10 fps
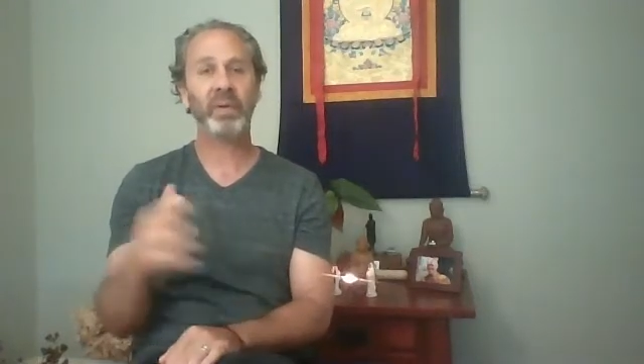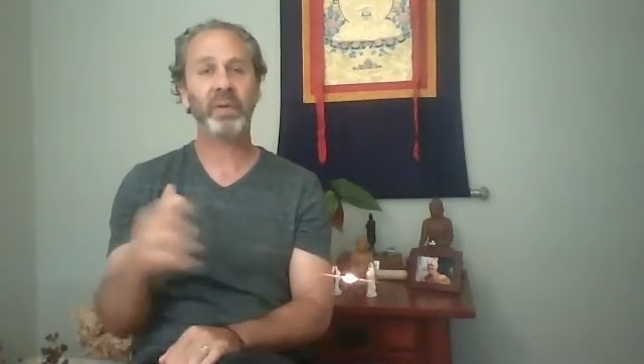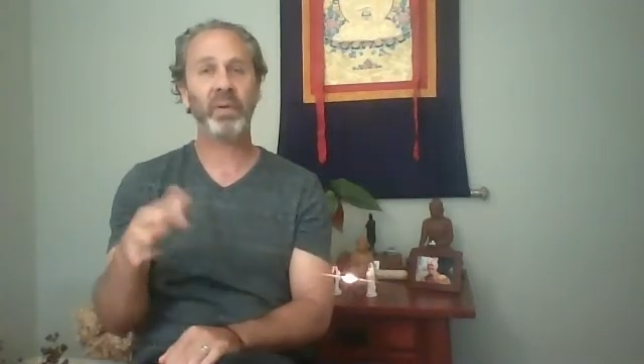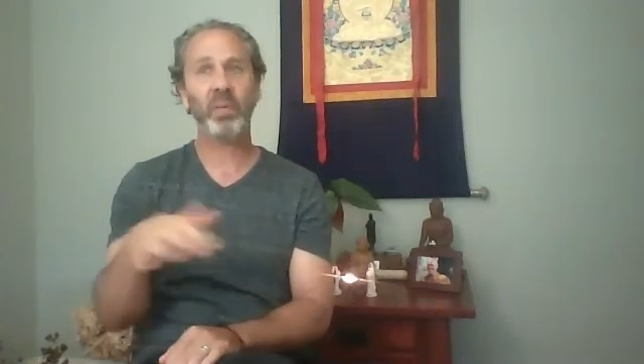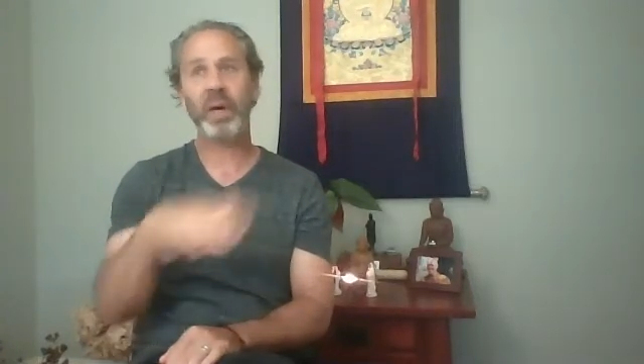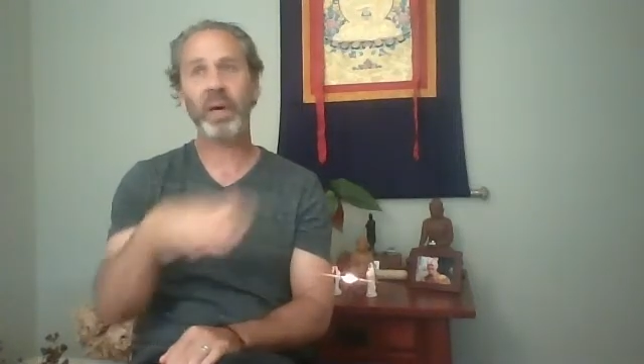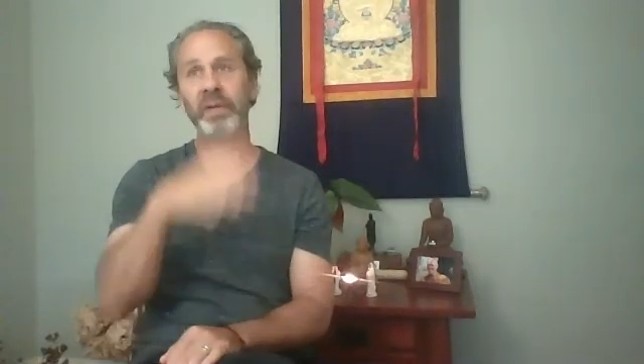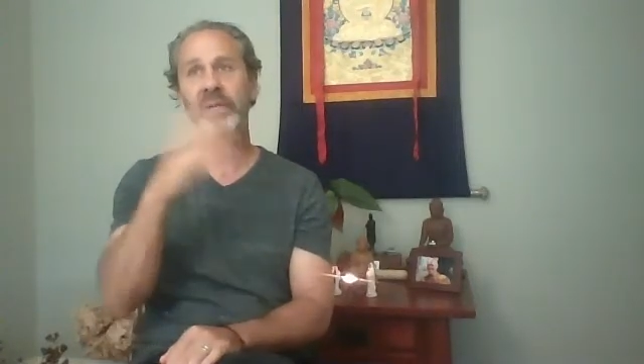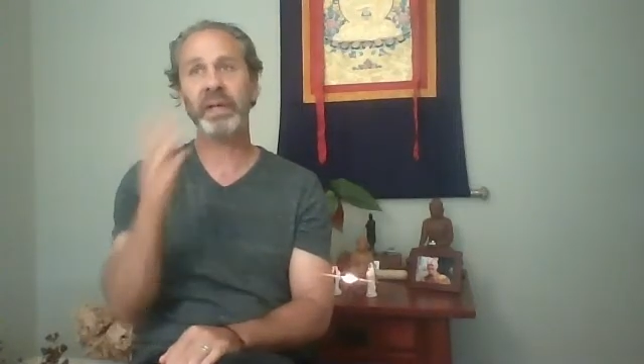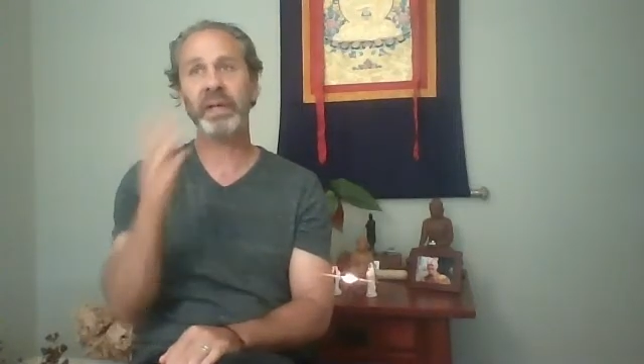the
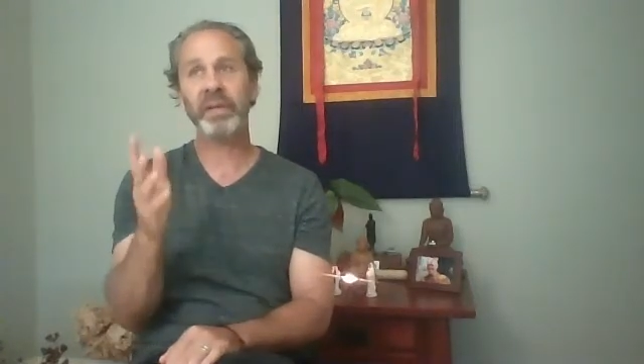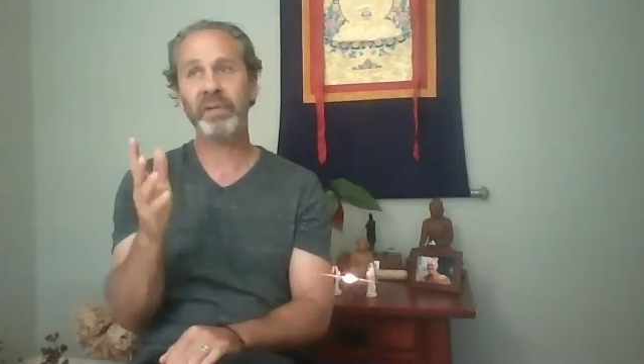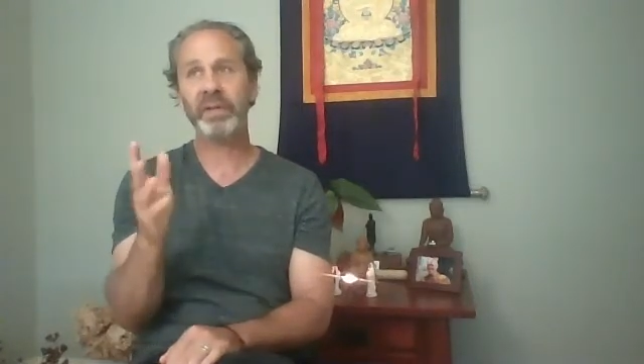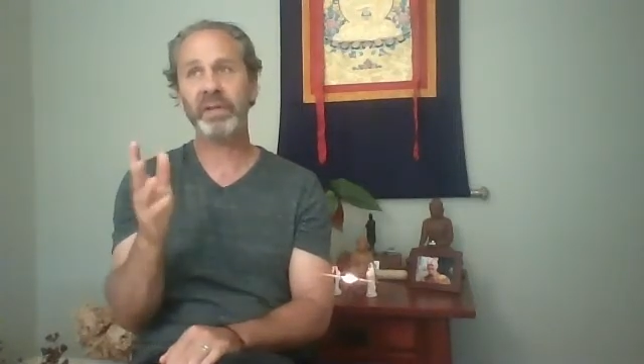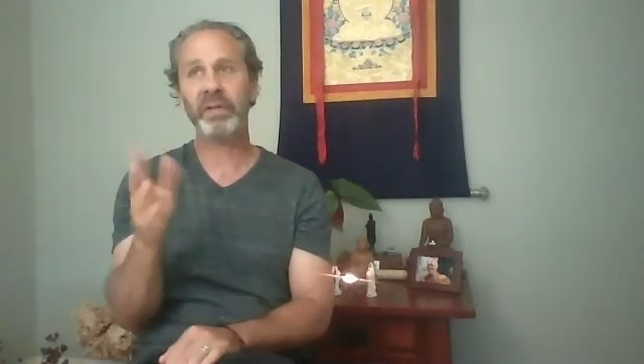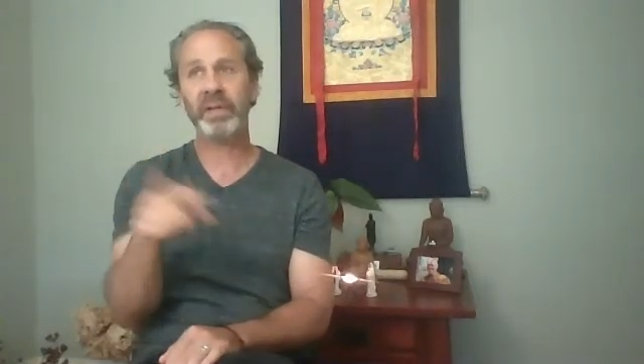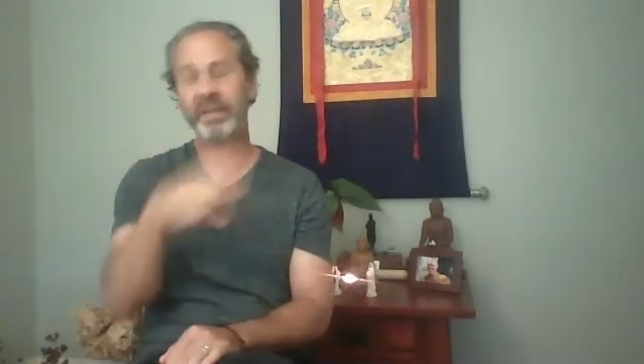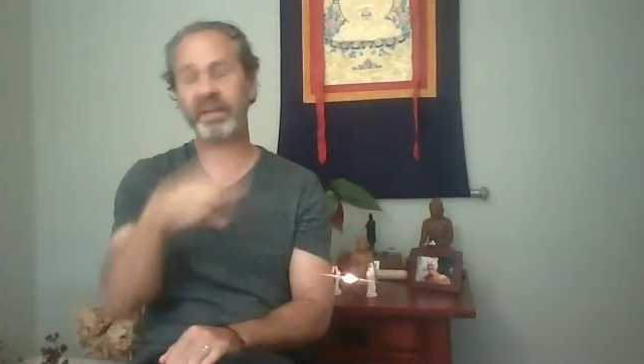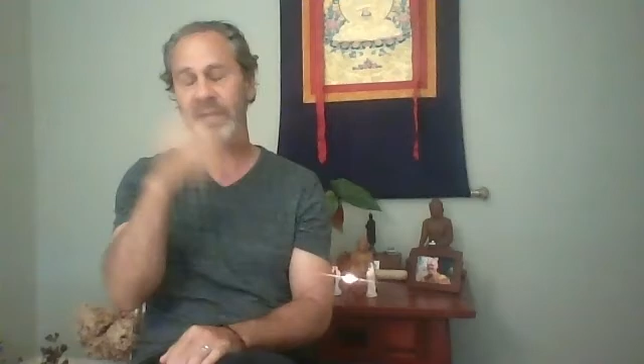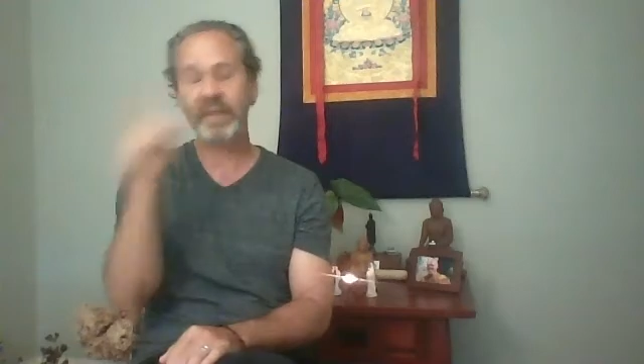wandering and the returning
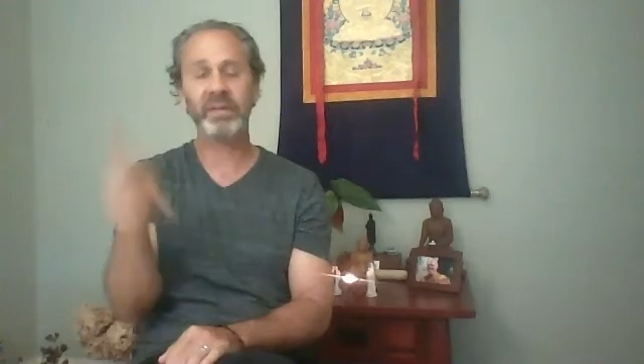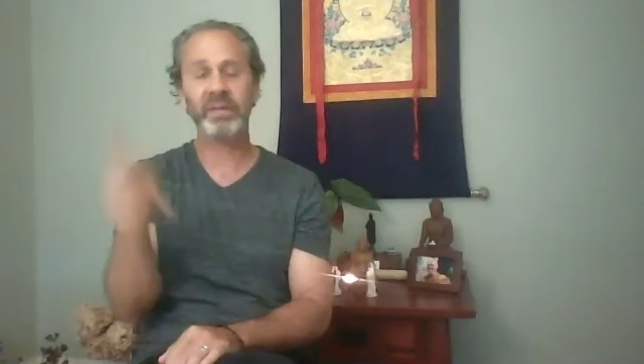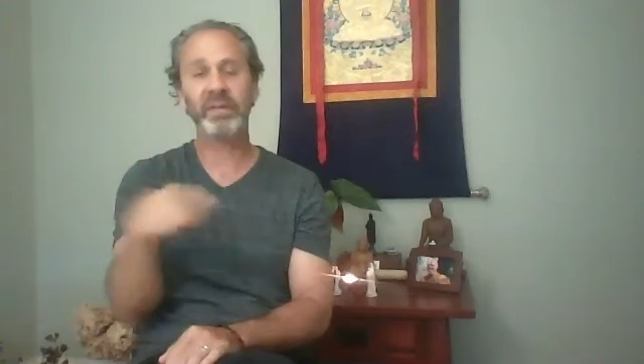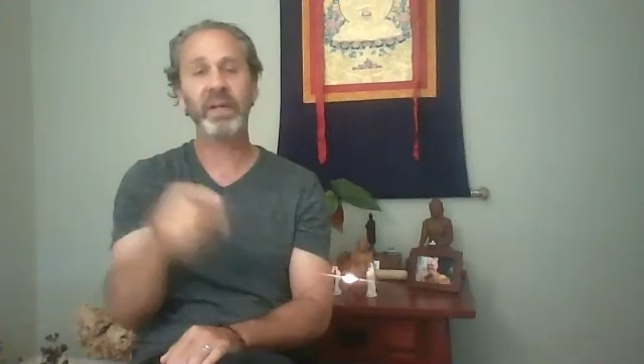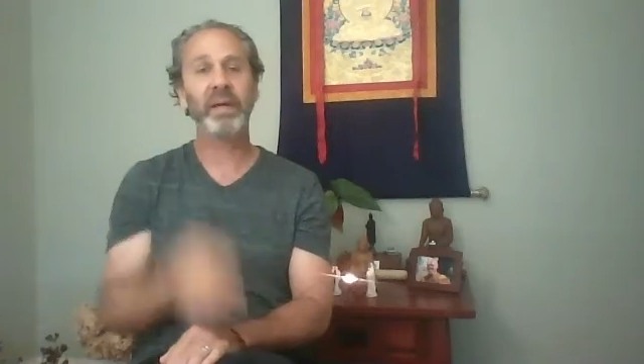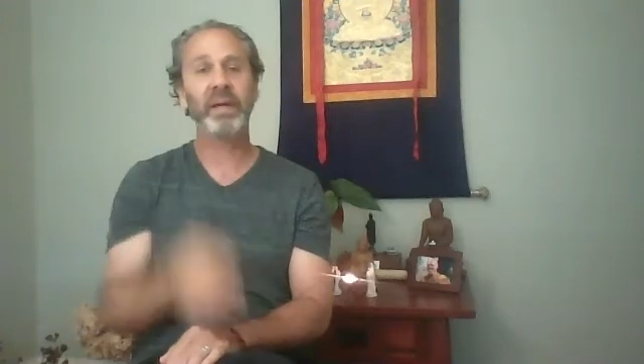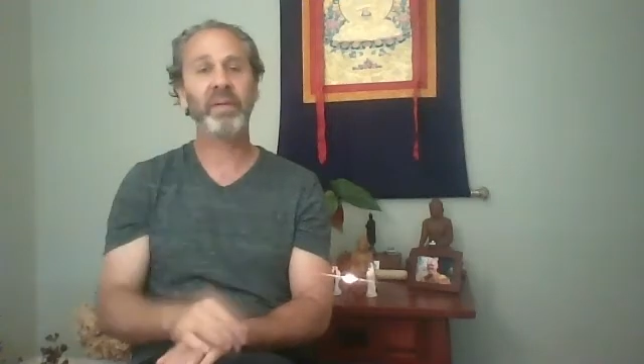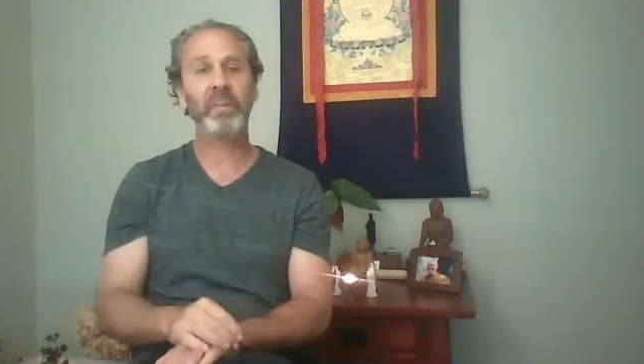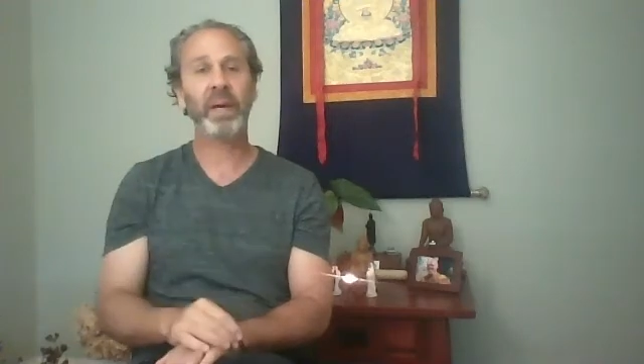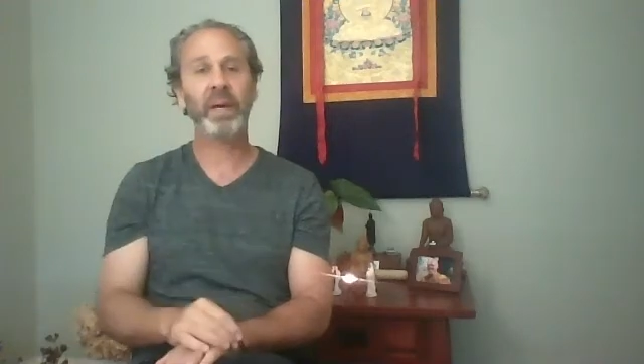cycles of the
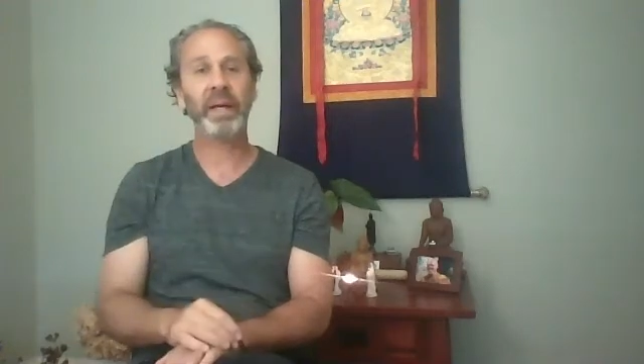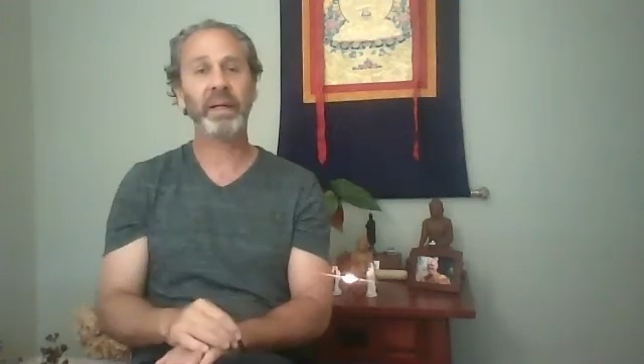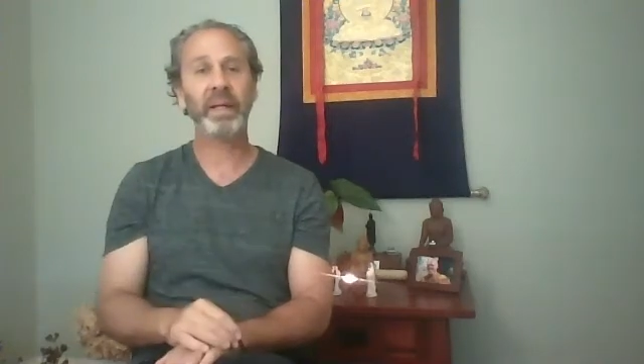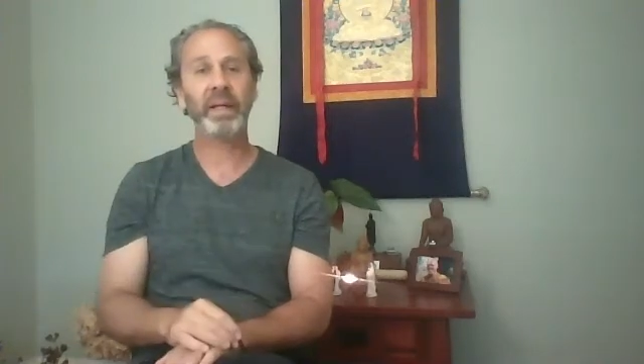mind,